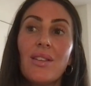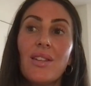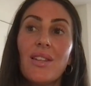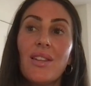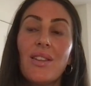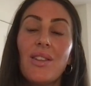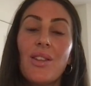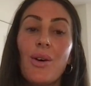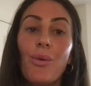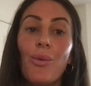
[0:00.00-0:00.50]

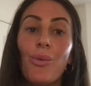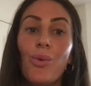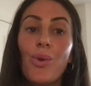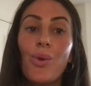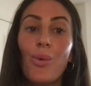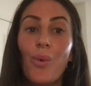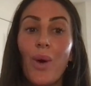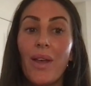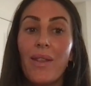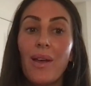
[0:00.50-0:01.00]

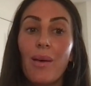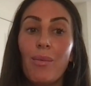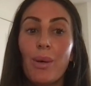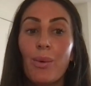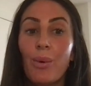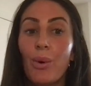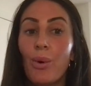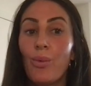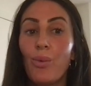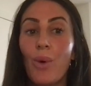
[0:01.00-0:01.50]
the way that
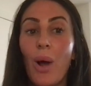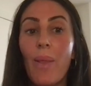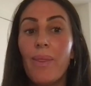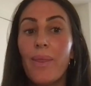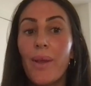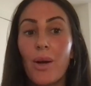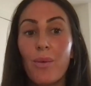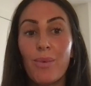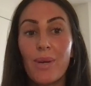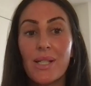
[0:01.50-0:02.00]
people run
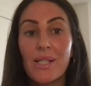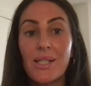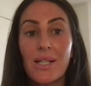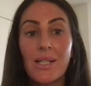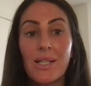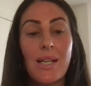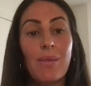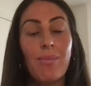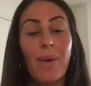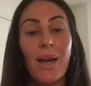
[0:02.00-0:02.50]
their
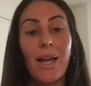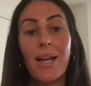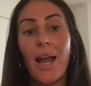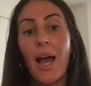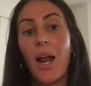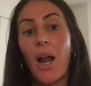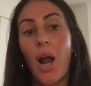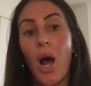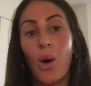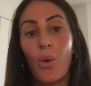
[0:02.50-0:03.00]
business, it might
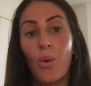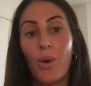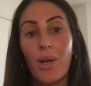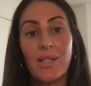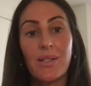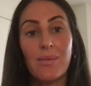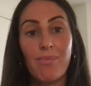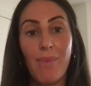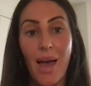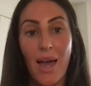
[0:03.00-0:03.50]
not
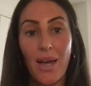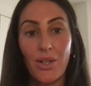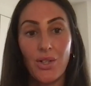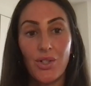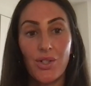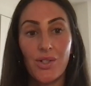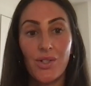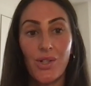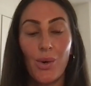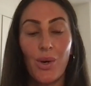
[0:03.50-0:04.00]
always mesh.
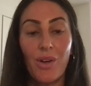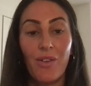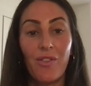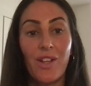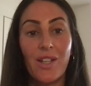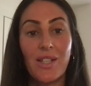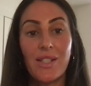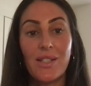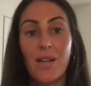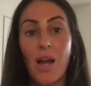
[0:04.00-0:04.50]
So if
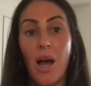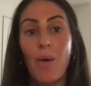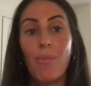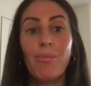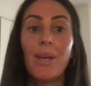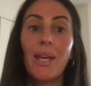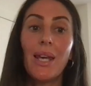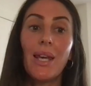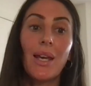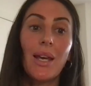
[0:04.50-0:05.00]
it's not
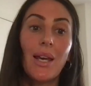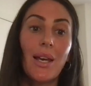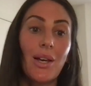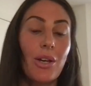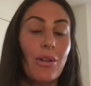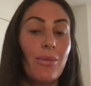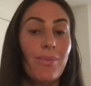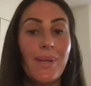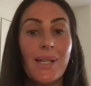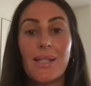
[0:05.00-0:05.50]
me, it
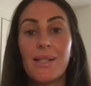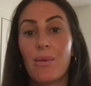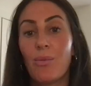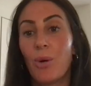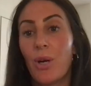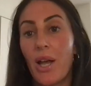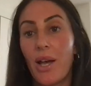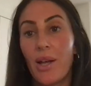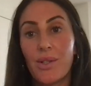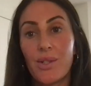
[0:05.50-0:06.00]
could be
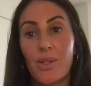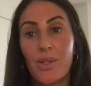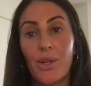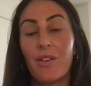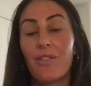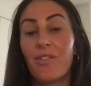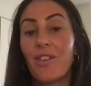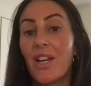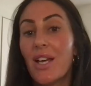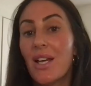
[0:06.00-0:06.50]
someone else, or
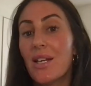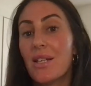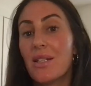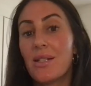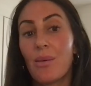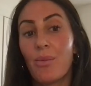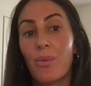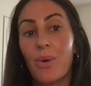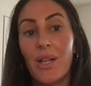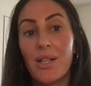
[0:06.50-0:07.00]
if
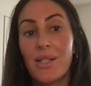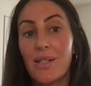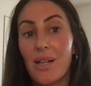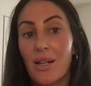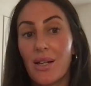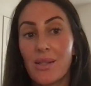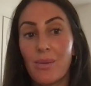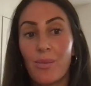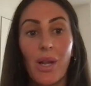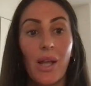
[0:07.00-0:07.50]
it's
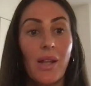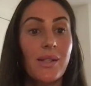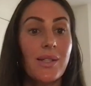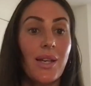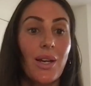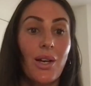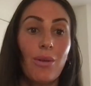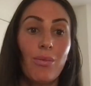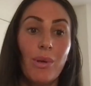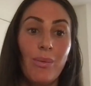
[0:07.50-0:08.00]
not someone else,
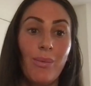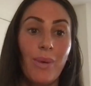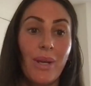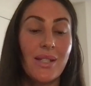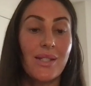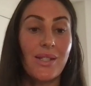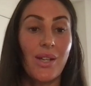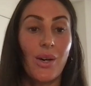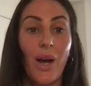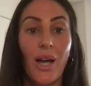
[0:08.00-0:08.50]
it could be
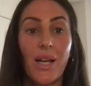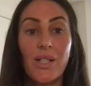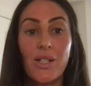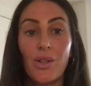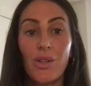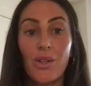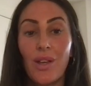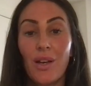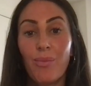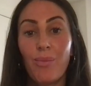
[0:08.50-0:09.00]
me. So I
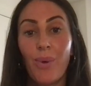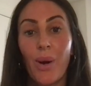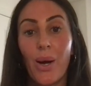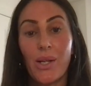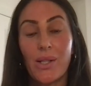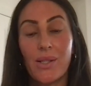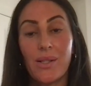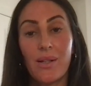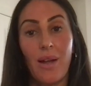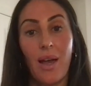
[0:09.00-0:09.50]
do think
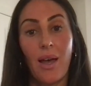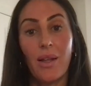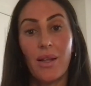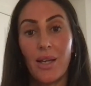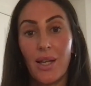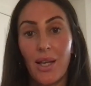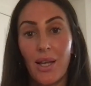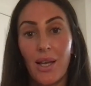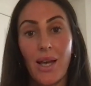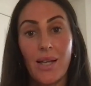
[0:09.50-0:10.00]

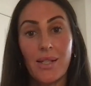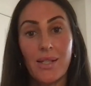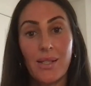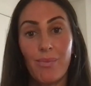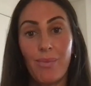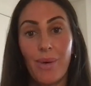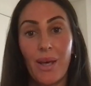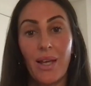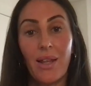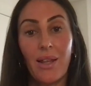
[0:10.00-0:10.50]
personality has a
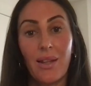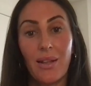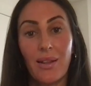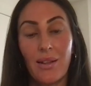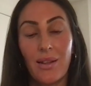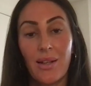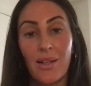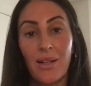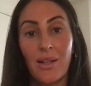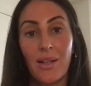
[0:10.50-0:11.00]
big
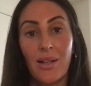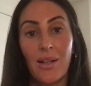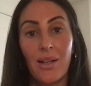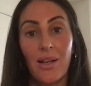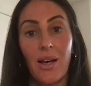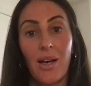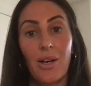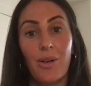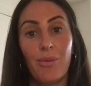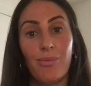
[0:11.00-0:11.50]

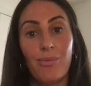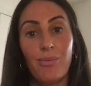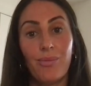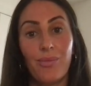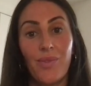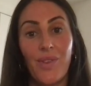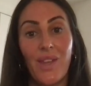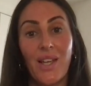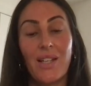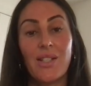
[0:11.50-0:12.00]

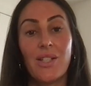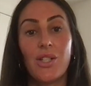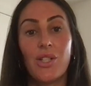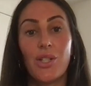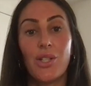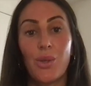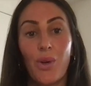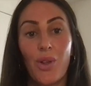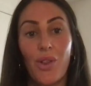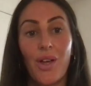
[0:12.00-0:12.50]
thing to do with